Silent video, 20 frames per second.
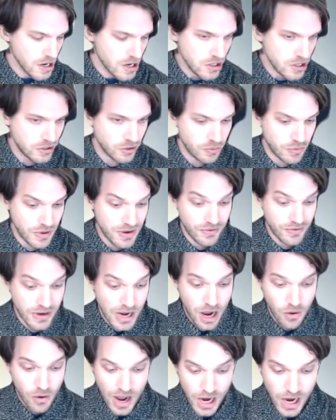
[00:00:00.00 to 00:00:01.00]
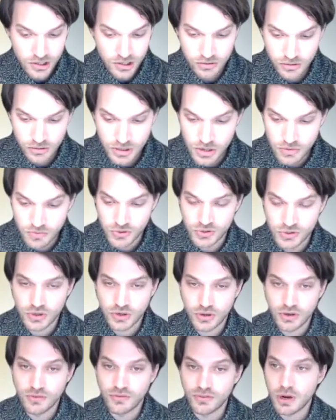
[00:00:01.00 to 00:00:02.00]
So we've now actually
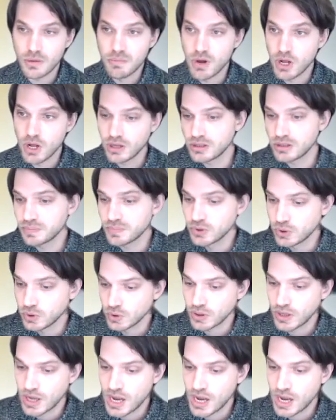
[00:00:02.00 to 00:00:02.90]
reserved multiple